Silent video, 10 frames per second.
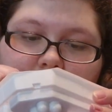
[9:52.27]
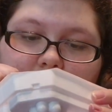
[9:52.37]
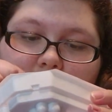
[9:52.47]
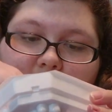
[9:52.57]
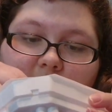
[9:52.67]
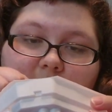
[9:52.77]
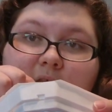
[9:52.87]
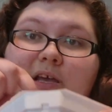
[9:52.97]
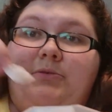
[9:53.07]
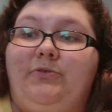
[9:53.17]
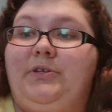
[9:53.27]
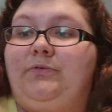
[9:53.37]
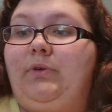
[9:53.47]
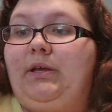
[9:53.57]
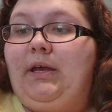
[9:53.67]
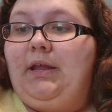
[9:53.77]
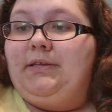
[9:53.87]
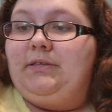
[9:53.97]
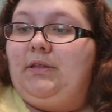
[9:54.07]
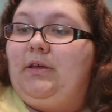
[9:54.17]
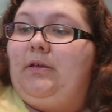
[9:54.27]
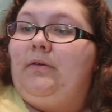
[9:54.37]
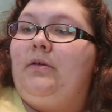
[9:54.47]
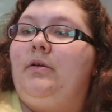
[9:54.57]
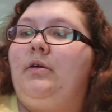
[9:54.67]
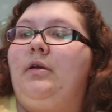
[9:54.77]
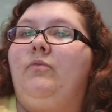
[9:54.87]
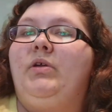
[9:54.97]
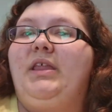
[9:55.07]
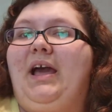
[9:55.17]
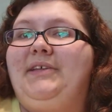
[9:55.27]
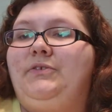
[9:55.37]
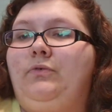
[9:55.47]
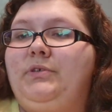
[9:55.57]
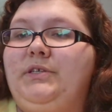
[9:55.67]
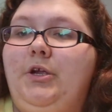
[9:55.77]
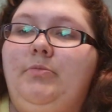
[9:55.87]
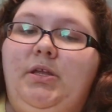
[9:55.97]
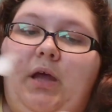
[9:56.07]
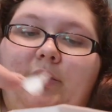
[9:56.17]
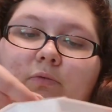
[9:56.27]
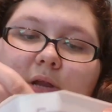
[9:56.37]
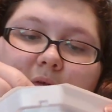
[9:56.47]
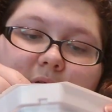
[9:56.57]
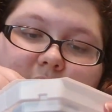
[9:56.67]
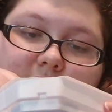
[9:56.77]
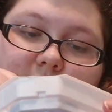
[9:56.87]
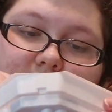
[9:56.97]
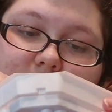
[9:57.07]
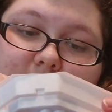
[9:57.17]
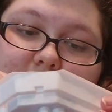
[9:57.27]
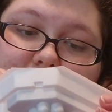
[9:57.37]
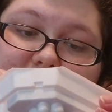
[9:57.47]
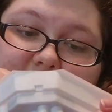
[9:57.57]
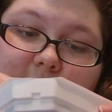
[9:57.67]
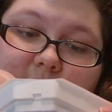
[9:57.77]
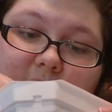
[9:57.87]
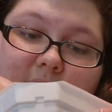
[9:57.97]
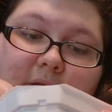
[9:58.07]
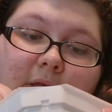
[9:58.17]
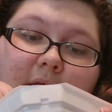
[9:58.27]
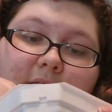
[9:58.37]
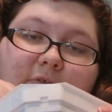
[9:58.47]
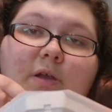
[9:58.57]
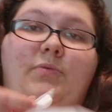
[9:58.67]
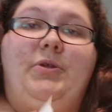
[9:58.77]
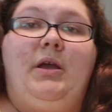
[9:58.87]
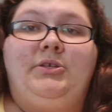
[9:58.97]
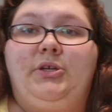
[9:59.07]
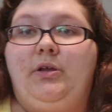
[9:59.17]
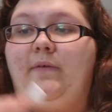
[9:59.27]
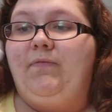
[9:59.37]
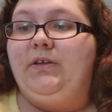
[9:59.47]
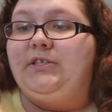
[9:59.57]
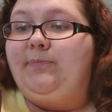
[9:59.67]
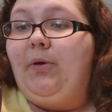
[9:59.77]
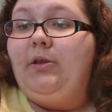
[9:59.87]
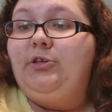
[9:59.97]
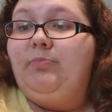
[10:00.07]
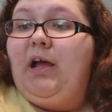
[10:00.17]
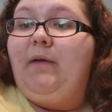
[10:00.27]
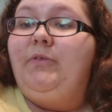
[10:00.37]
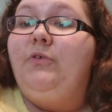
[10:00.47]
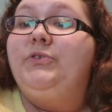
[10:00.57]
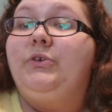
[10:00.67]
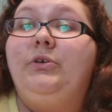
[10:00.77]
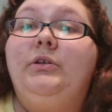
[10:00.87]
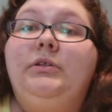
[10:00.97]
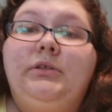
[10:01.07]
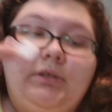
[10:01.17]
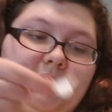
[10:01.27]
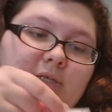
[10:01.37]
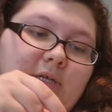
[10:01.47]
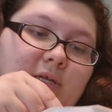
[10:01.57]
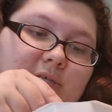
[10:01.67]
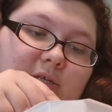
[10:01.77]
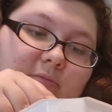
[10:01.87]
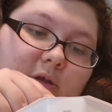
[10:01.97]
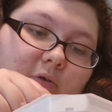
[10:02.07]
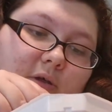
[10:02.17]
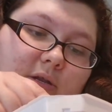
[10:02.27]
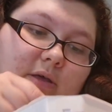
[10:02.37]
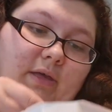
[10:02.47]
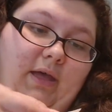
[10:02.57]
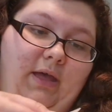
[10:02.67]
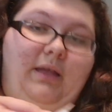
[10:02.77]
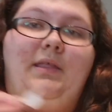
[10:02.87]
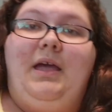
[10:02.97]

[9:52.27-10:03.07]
And the other thing I'm doing this weekend is one of the high schools near me, not the one I went to, but one of the ones near me, is doing a production of the SpongeBob musical. So I'm going to that.